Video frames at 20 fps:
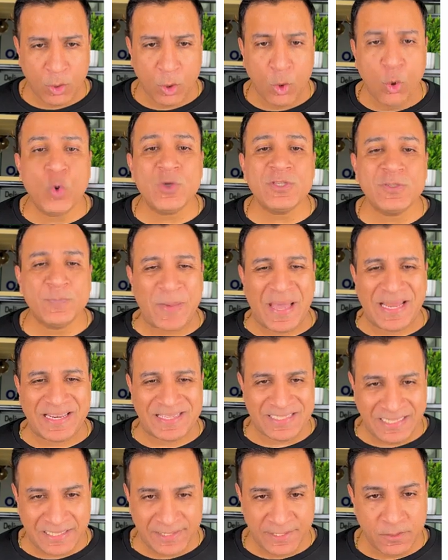who is
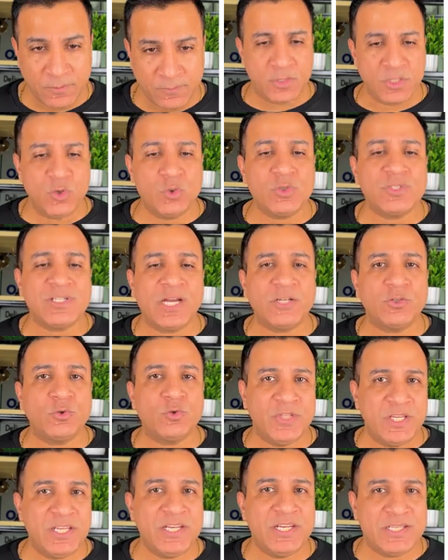Paris Hilton, you start to
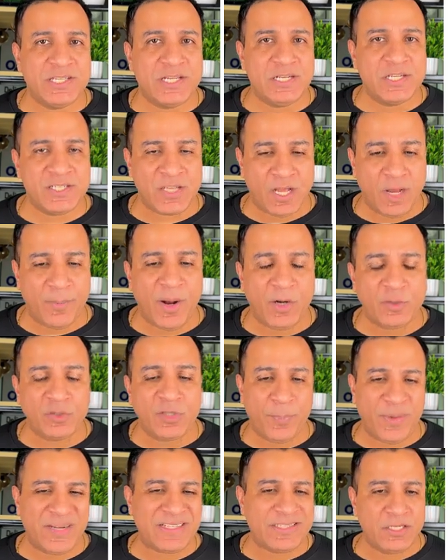see results about the
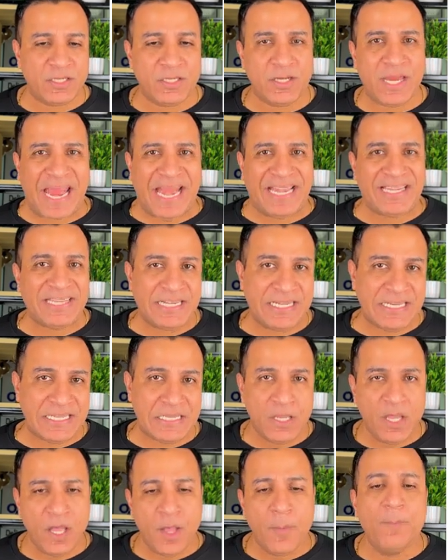person, entity,
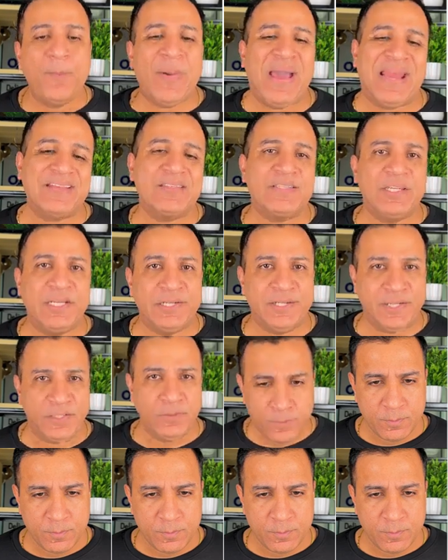Paris Hilton.